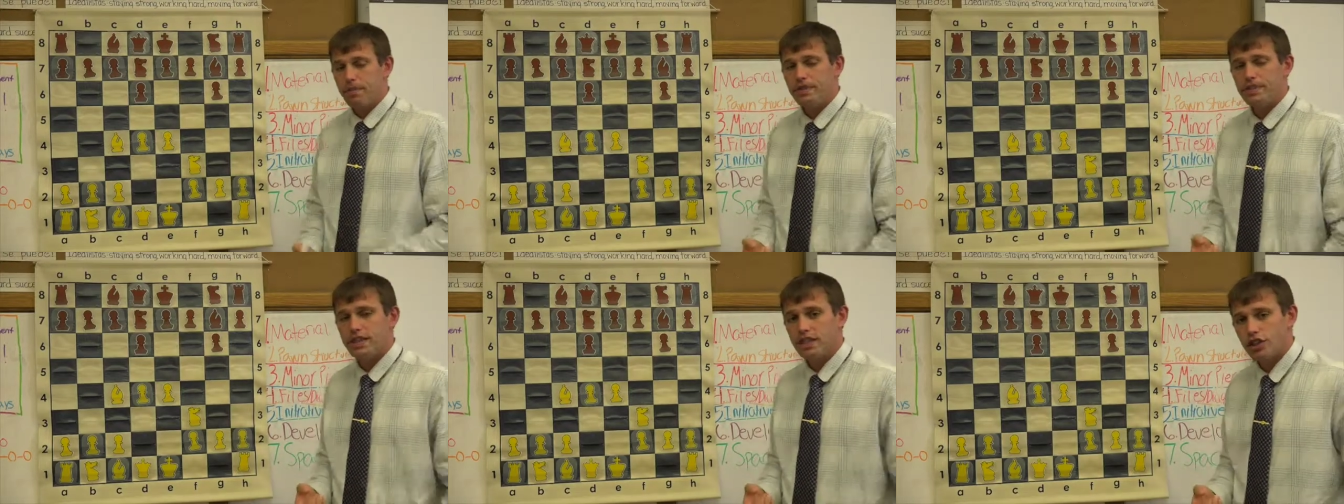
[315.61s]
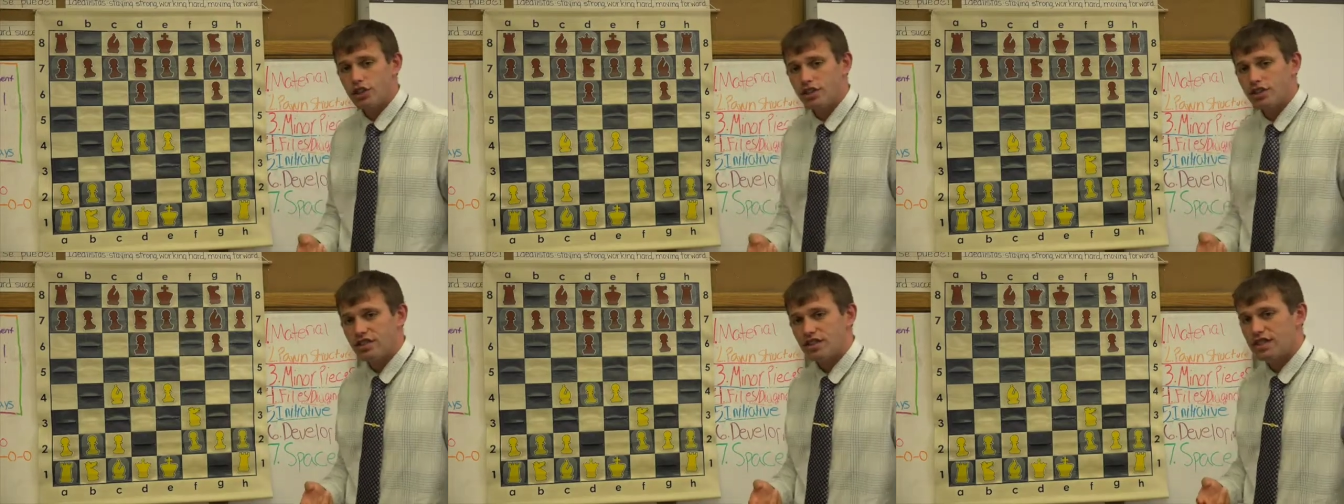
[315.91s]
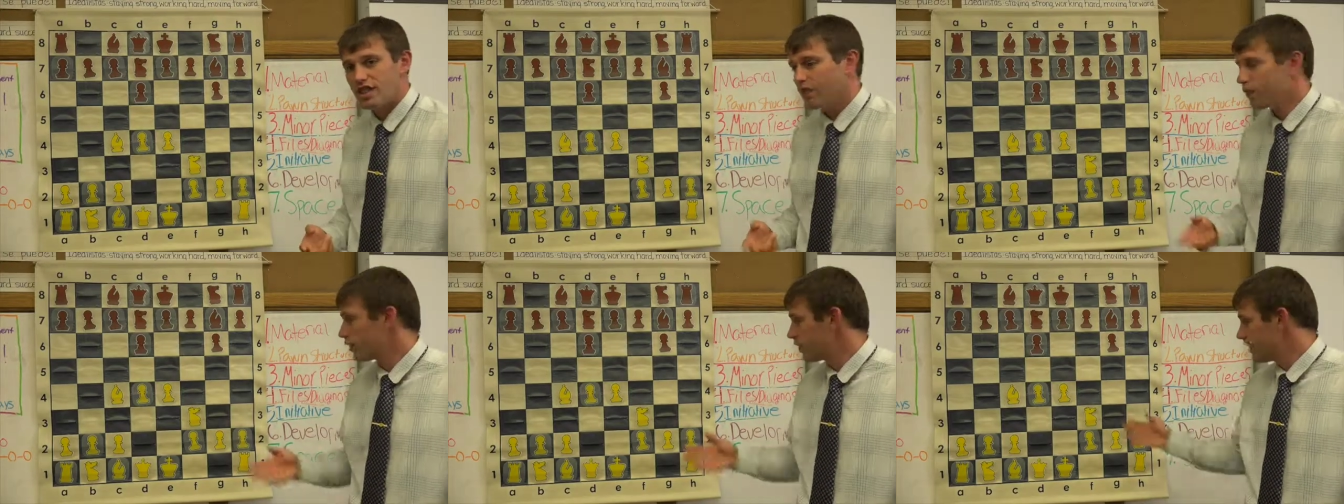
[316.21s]
position is
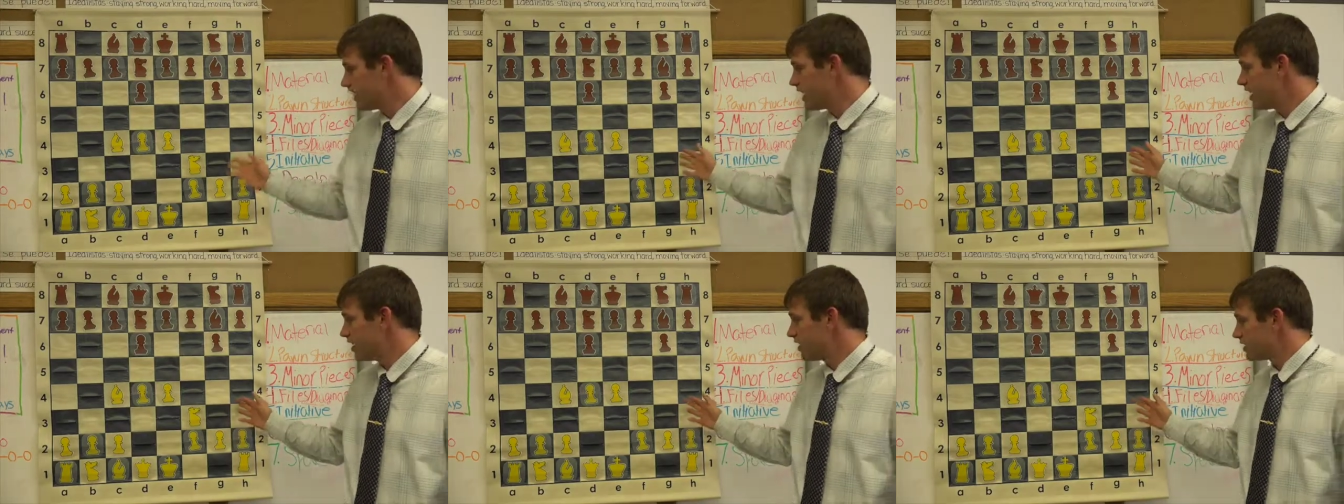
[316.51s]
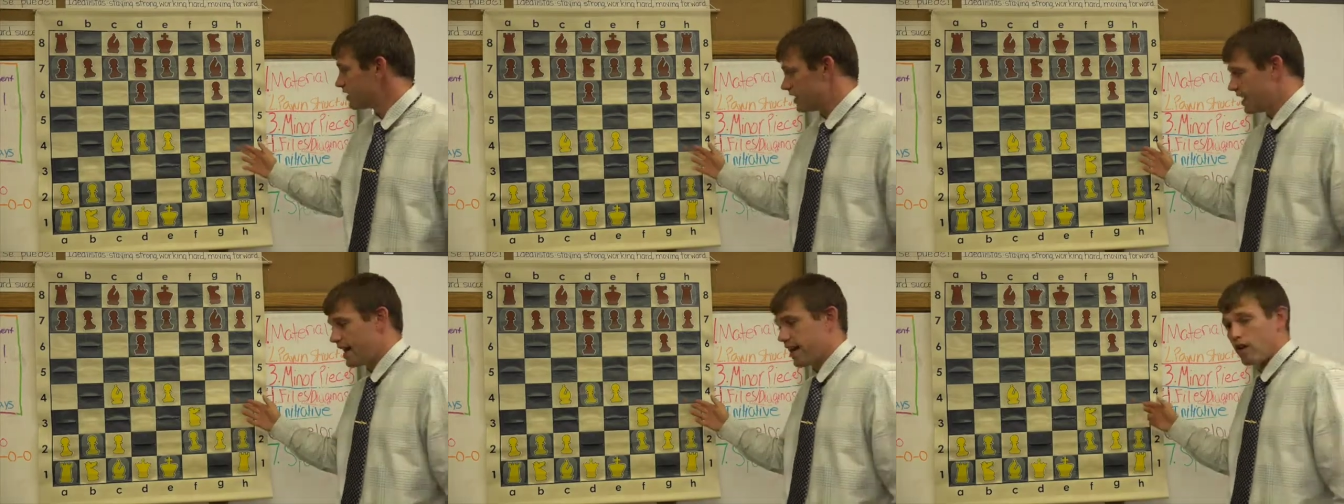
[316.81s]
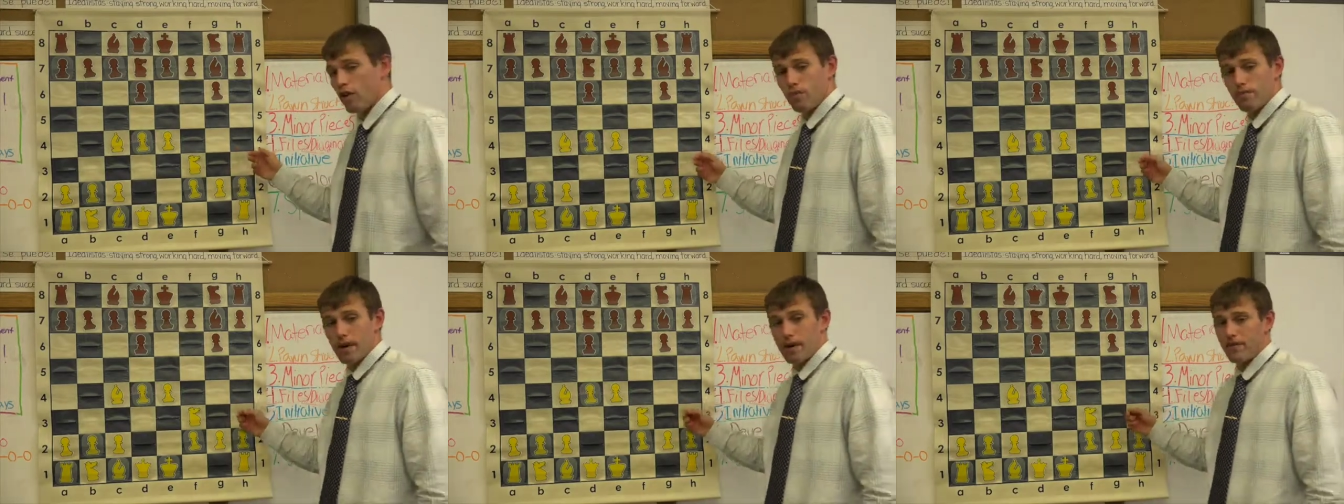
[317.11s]
different than it is
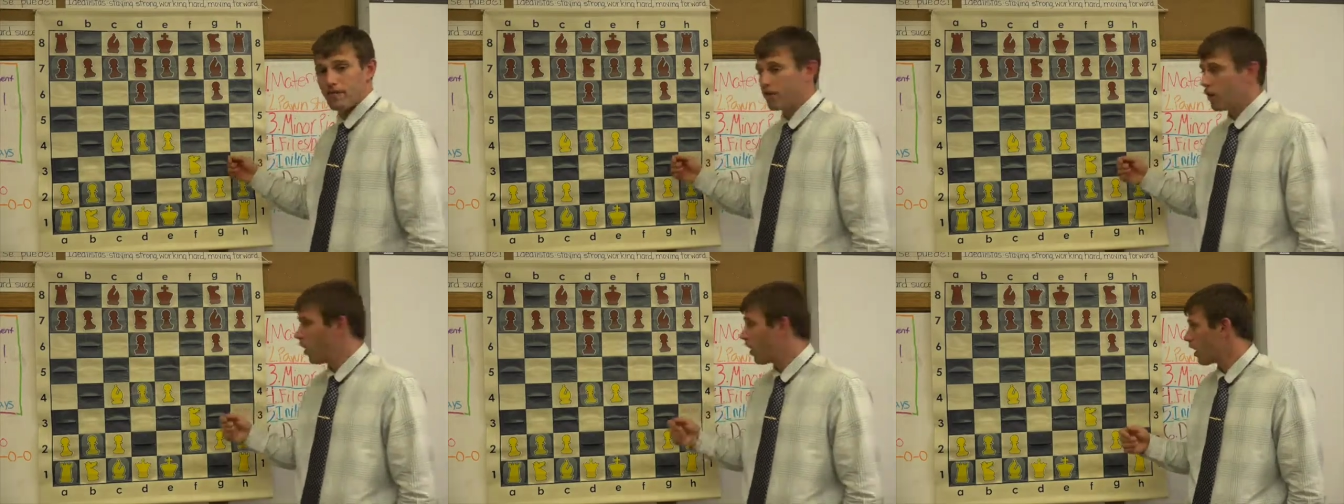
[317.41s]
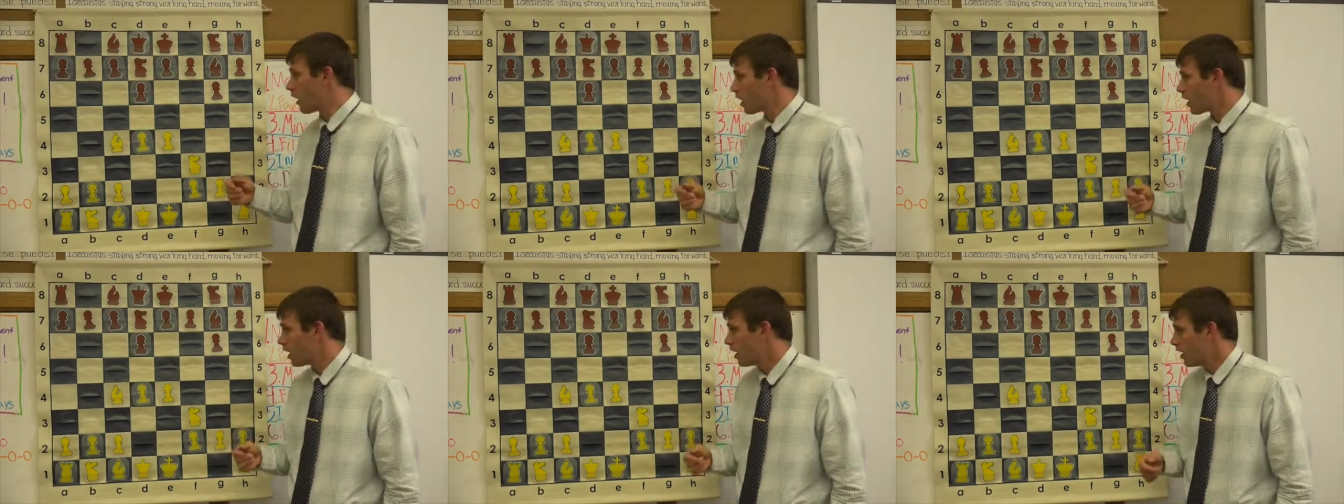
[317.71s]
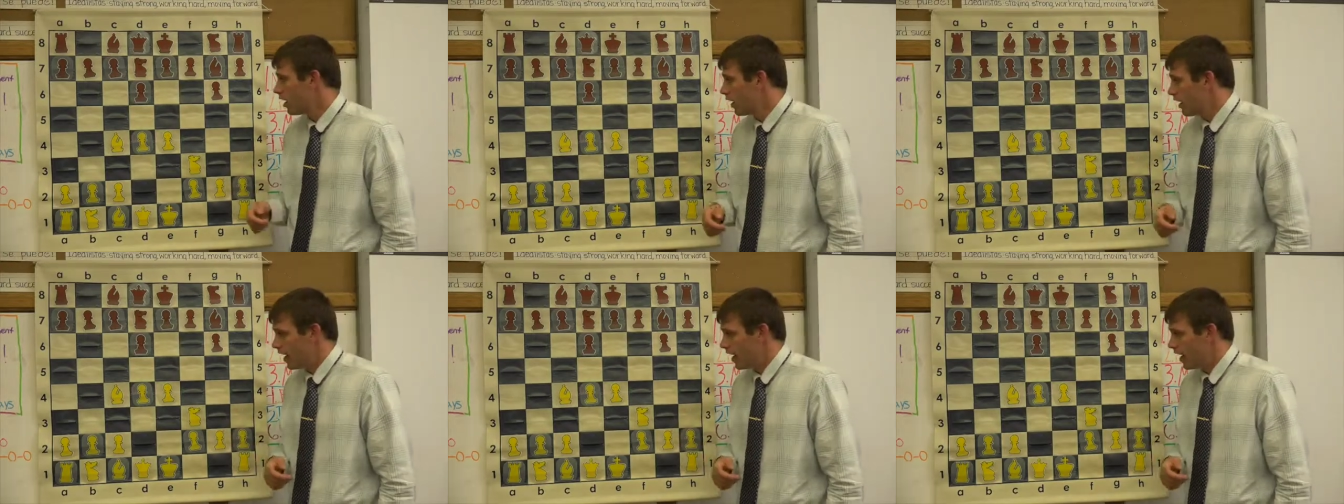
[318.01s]
now by far.